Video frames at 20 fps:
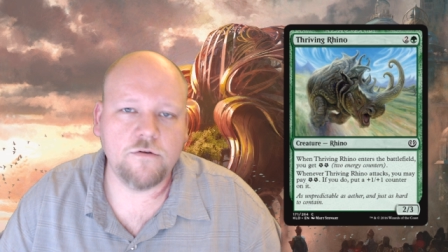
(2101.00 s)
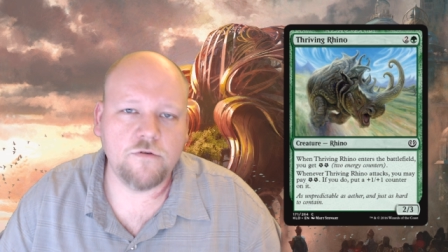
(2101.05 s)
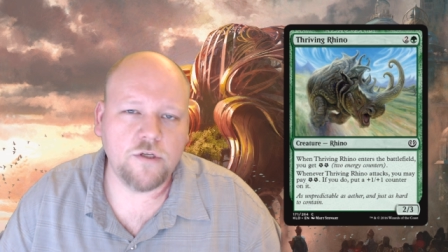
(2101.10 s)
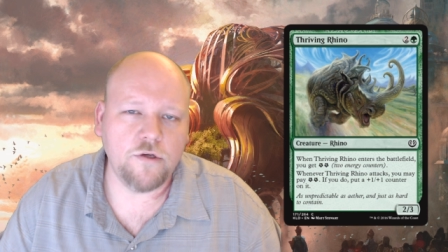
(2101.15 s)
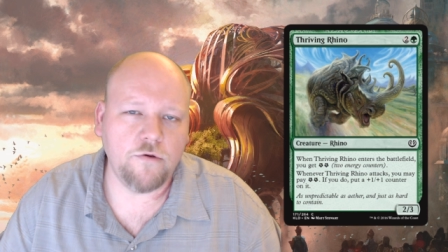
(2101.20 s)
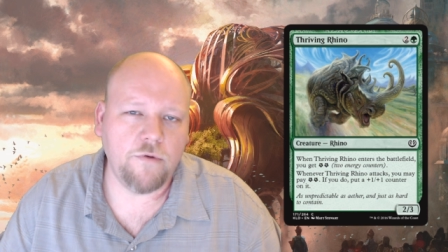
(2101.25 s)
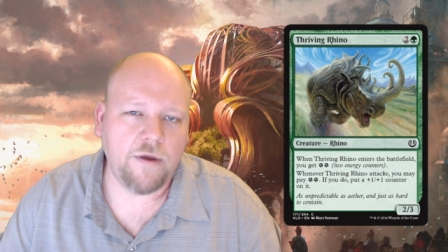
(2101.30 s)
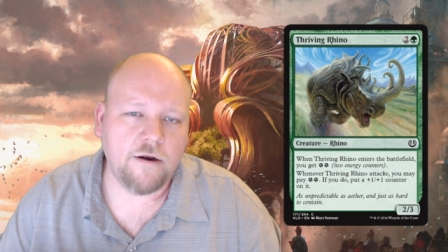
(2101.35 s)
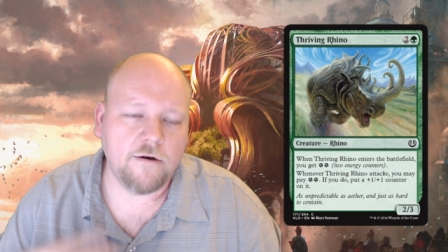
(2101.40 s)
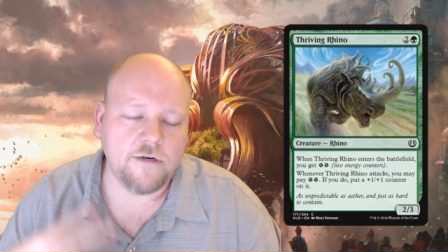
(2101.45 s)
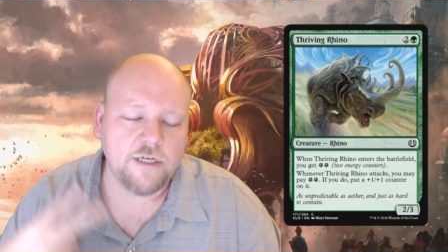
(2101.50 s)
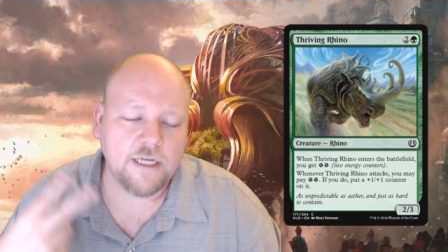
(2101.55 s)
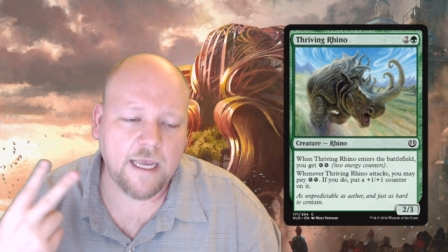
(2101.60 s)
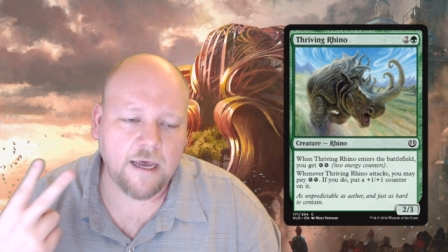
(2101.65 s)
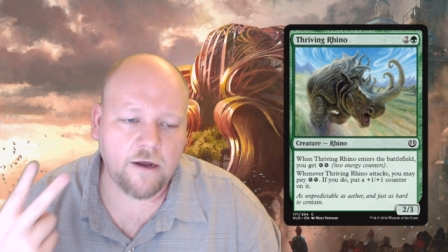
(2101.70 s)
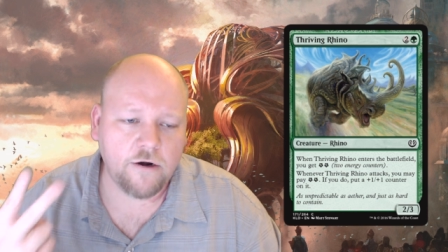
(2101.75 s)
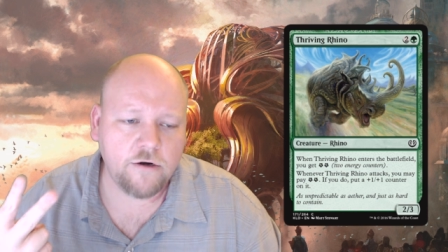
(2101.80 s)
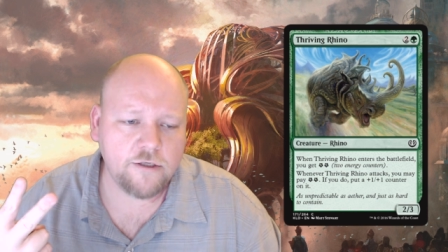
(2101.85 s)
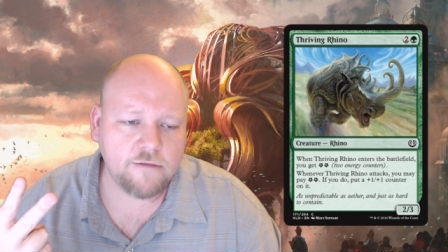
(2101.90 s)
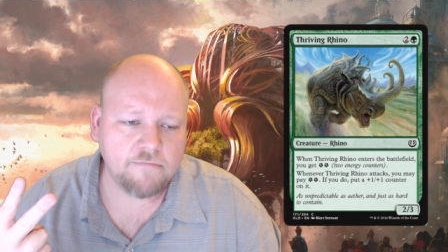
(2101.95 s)
2 energy
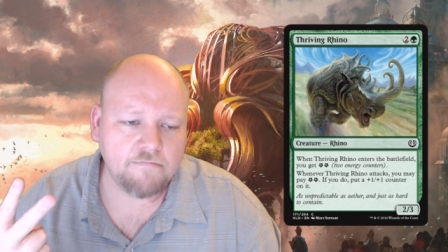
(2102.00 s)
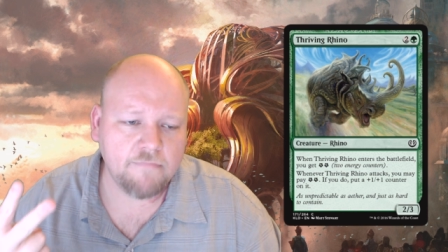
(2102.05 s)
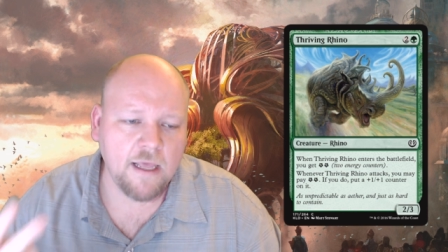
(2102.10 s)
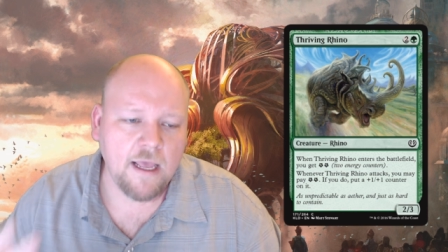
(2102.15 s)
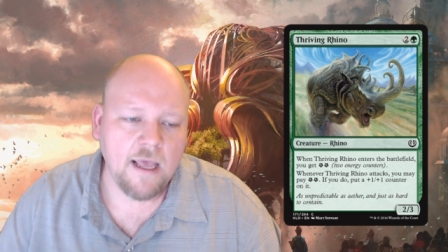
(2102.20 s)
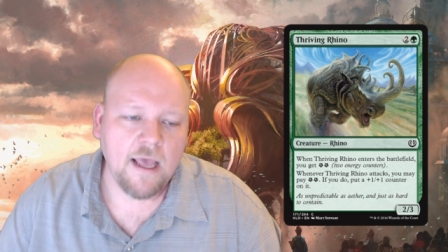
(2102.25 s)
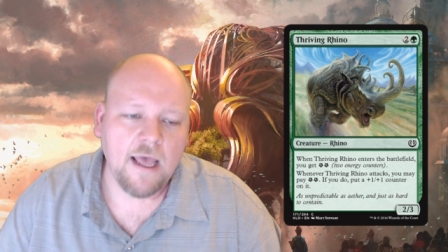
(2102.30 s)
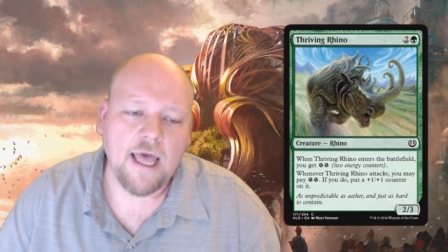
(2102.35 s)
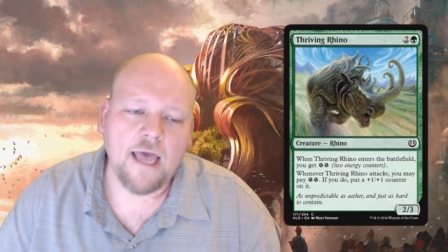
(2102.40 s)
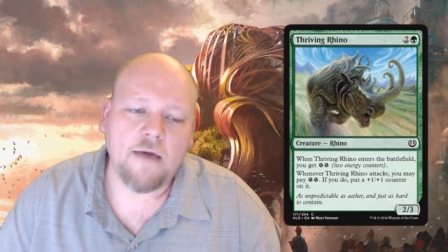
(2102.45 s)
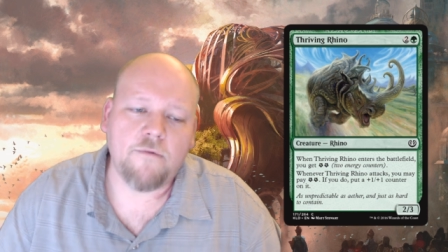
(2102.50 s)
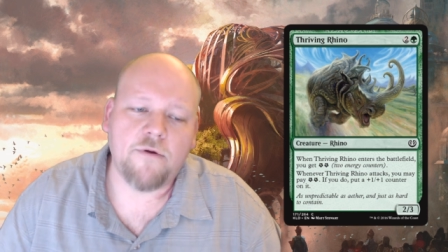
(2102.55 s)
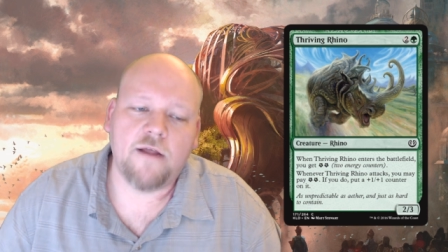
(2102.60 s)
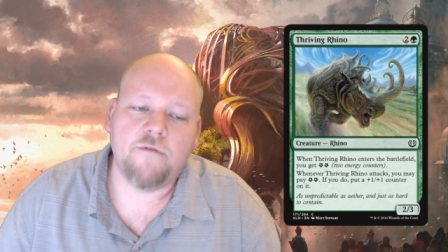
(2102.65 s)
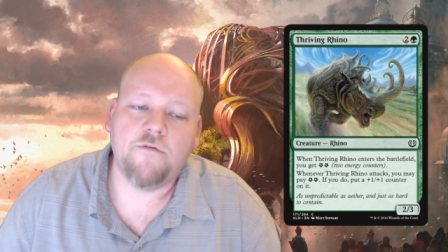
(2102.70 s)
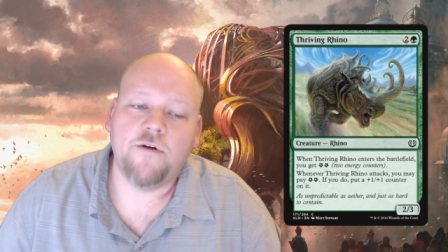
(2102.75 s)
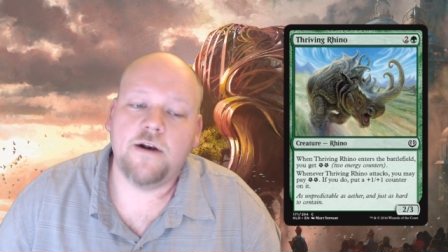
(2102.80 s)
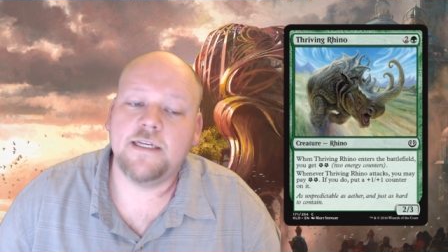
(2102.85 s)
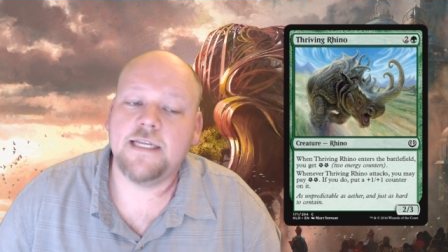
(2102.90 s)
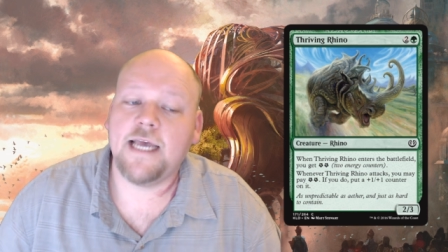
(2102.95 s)
counters. And
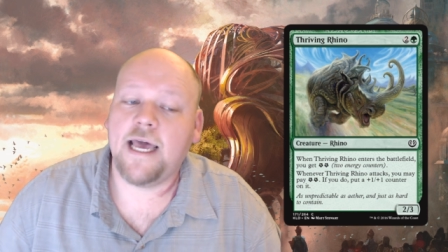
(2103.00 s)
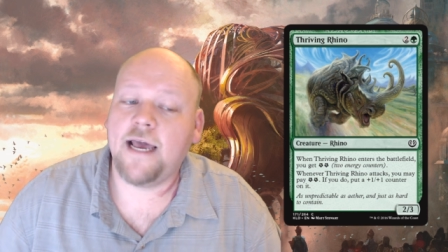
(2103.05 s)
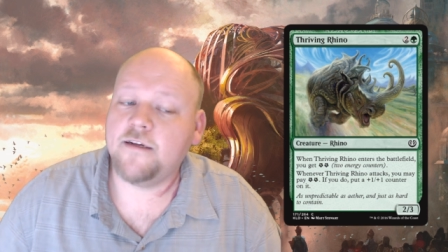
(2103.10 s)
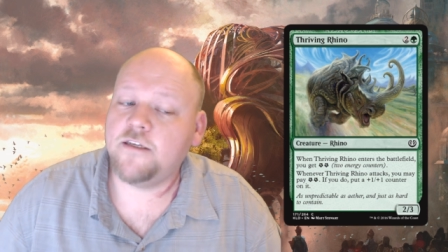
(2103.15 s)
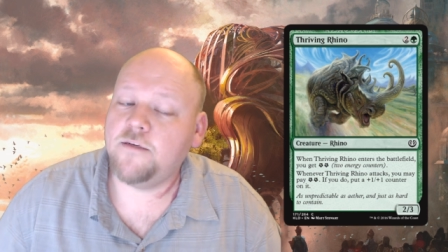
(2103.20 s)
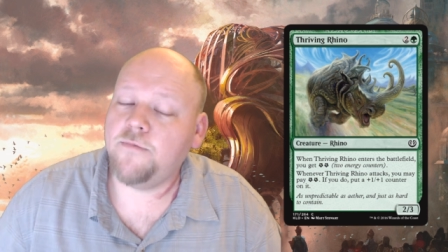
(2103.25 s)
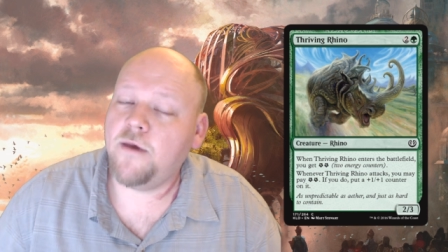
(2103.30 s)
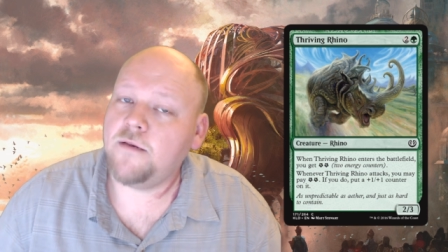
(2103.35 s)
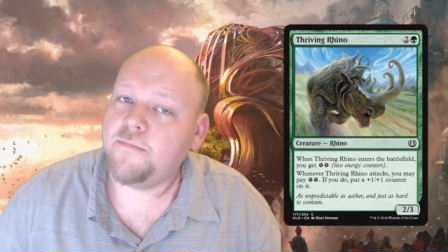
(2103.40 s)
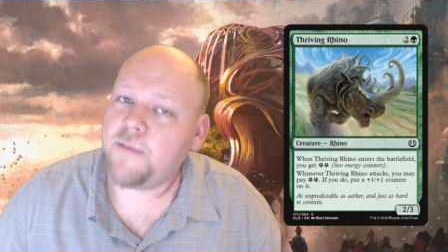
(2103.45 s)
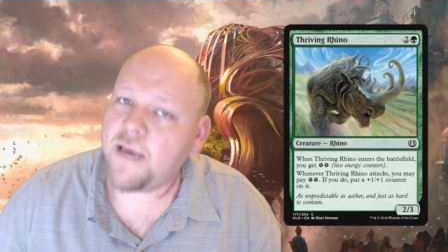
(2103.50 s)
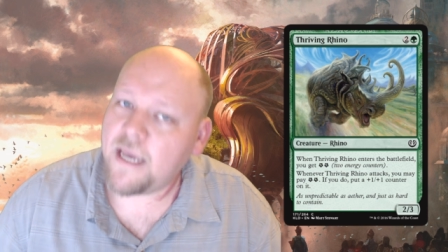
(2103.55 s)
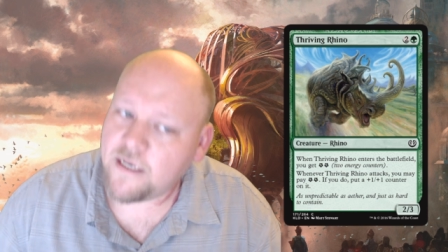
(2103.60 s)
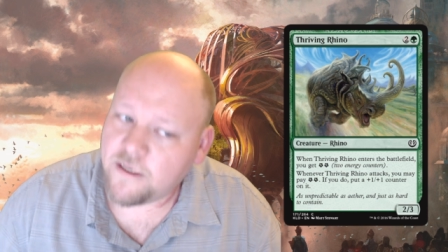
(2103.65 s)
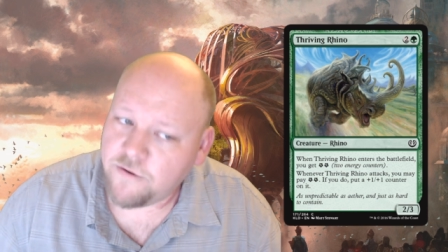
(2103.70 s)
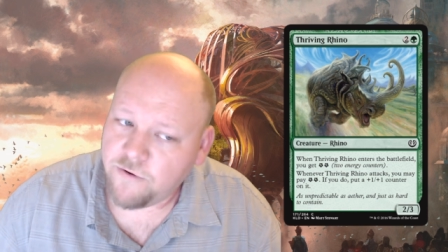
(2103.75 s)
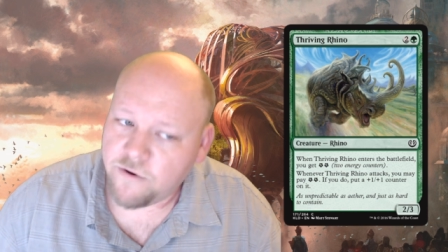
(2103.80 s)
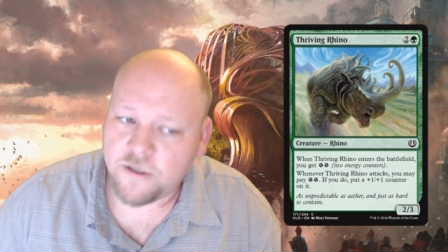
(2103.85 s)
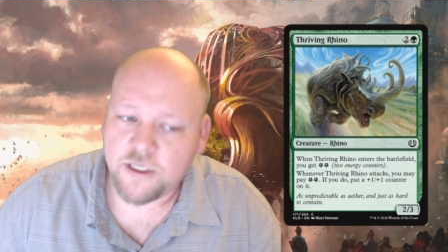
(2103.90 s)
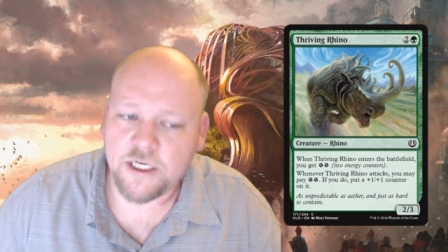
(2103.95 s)
whenever it attacks, you may pay
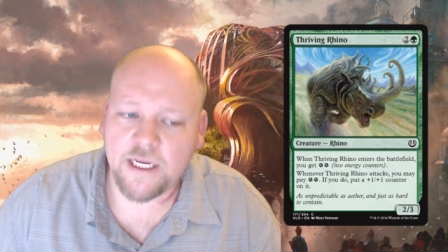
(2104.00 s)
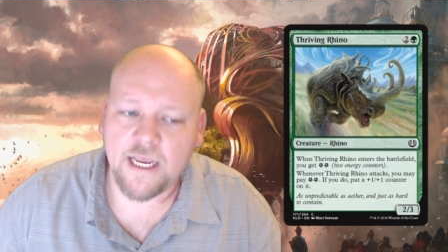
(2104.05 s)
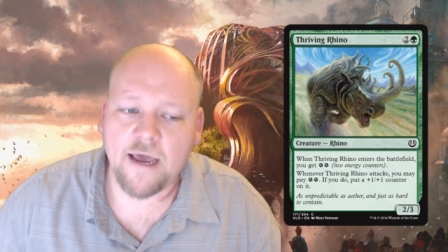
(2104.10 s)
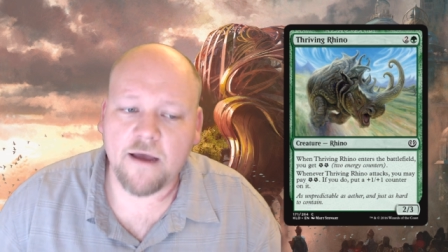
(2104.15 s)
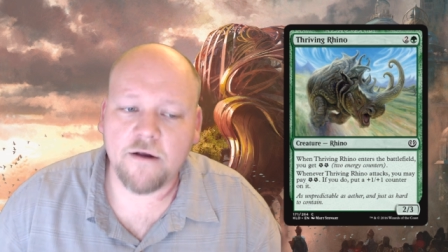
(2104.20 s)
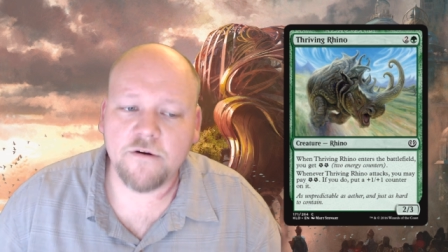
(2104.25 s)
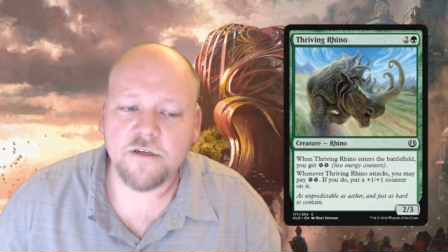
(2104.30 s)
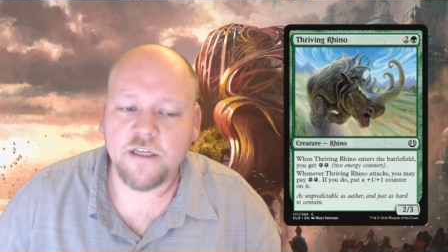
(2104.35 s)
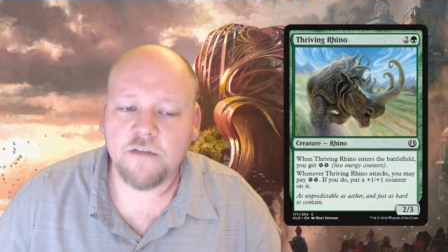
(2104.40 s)
2 energy counters.